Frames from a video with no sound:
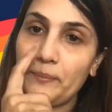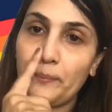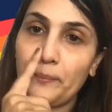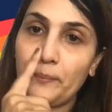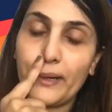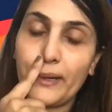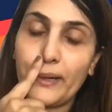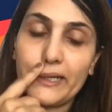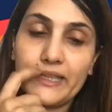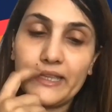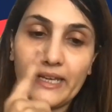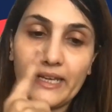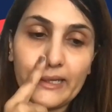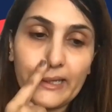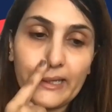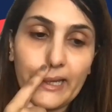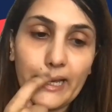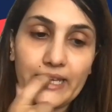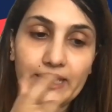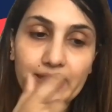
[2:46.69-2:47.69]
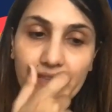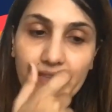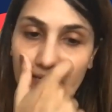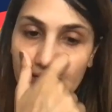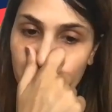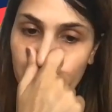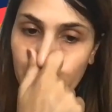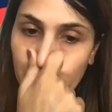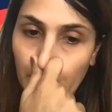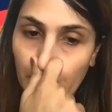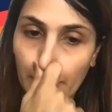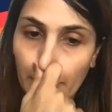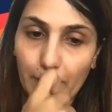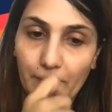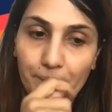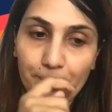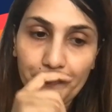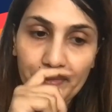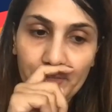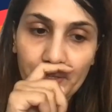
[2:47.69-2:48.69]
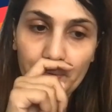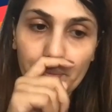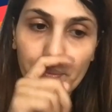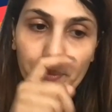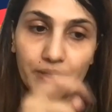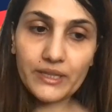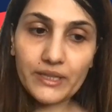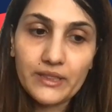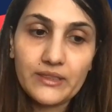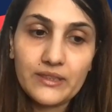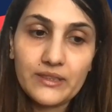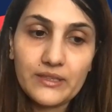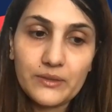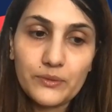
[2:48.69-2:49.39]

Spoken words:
but then I think with